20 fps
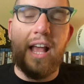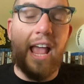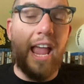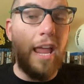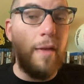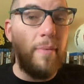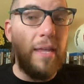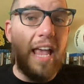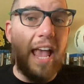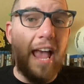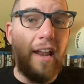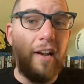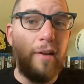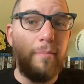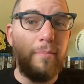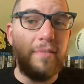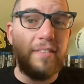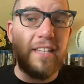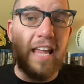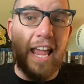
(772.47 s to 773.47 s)
Amy
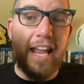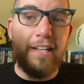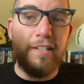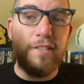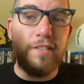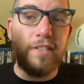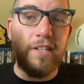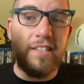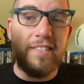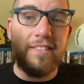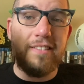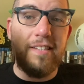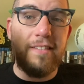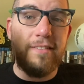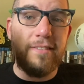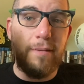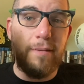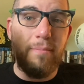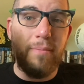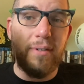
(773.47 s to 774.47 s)
Adams, and Justin
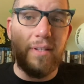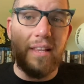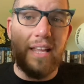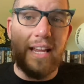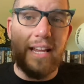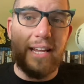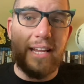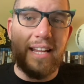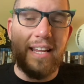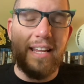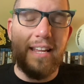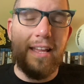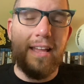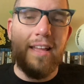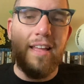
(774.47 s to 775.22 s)
Timberlake.